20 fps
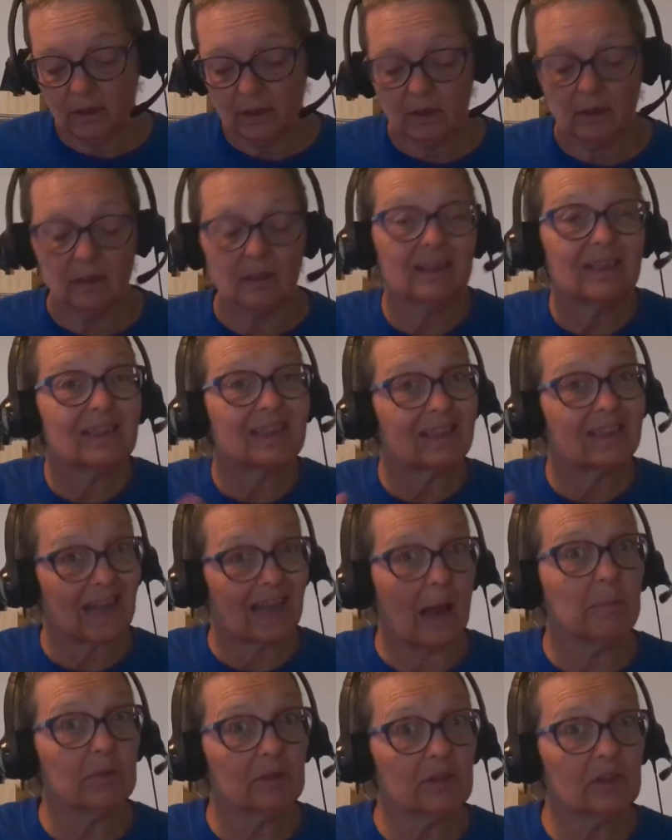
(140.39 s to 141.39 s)
Uh,
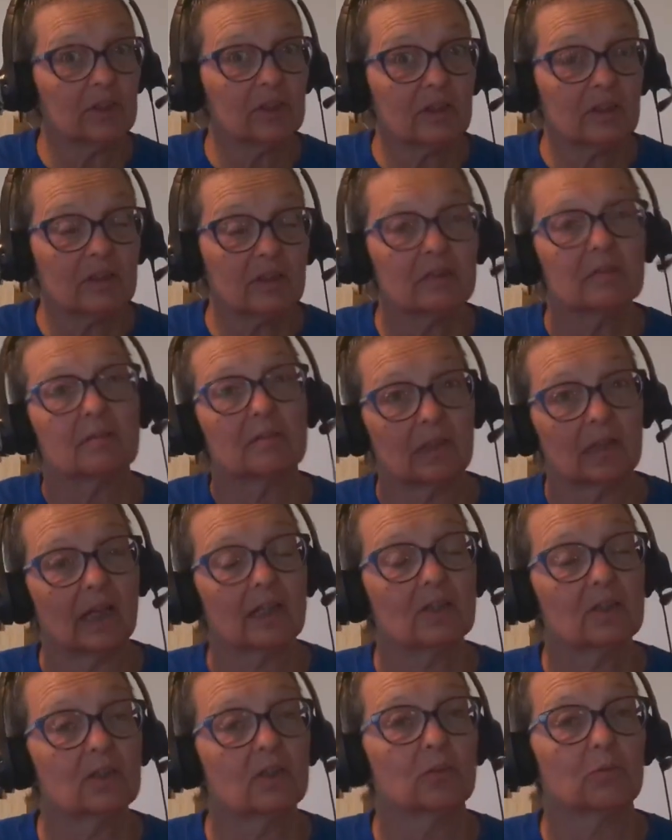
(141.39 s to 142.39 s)
establish us,
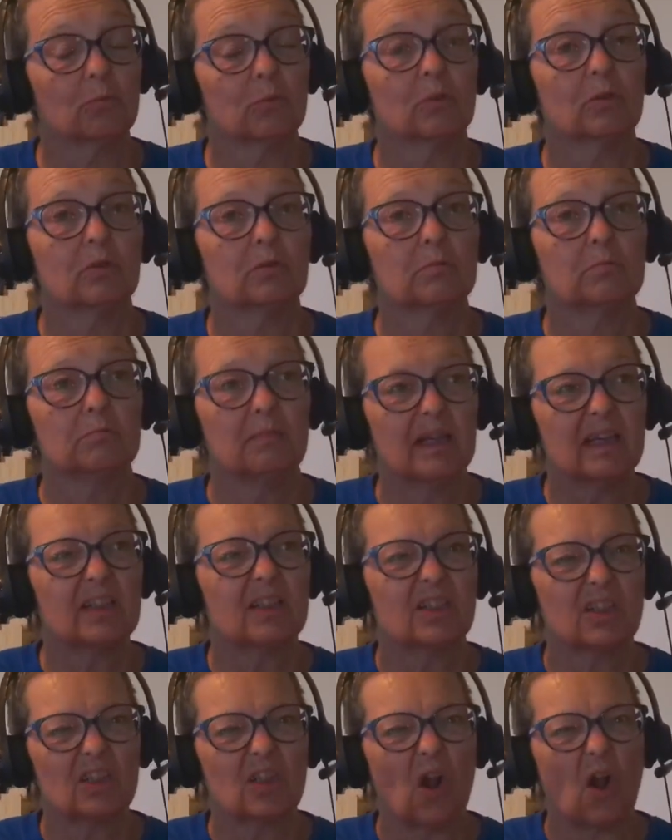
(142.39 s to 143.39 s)
that's a good word. Make
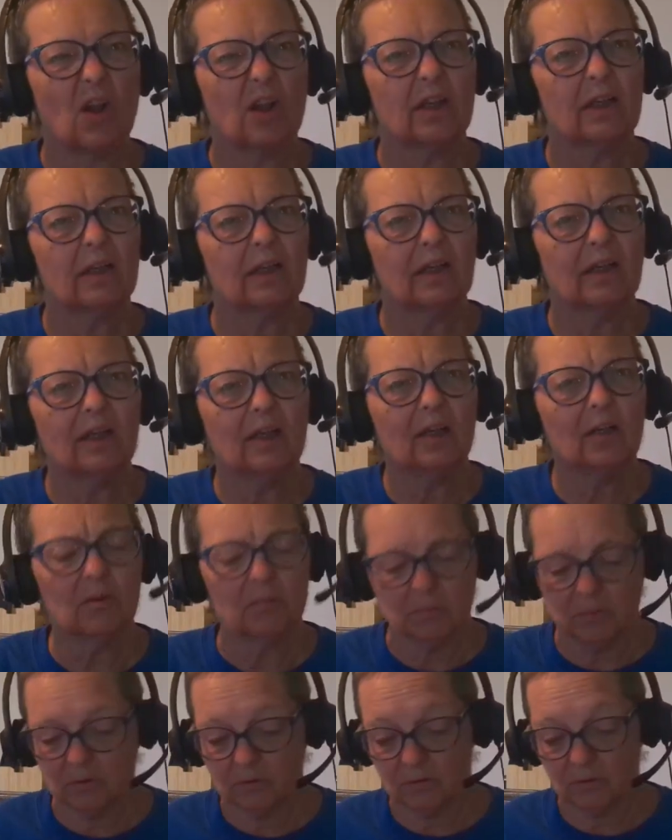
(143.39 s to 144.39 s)
us solid in
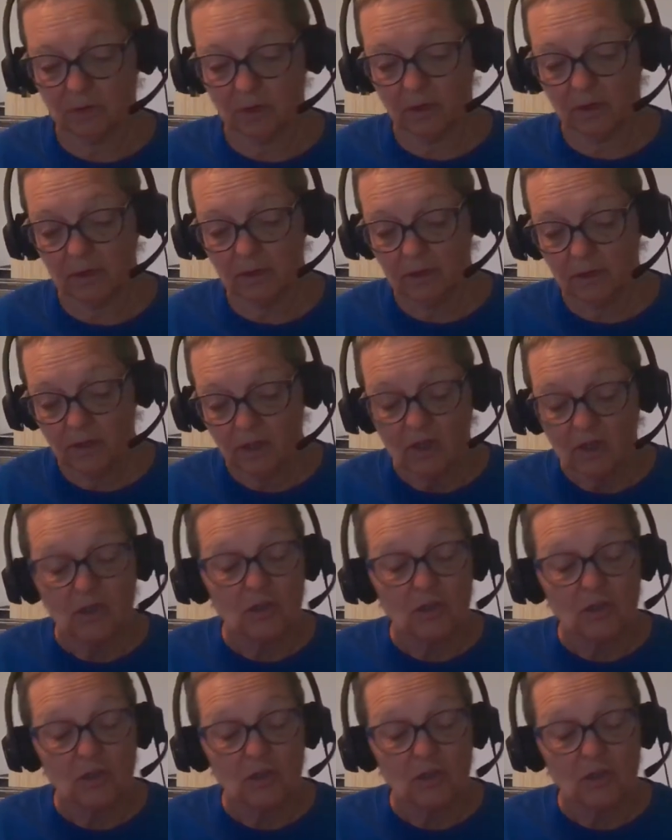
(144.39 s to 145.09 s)
Him, right?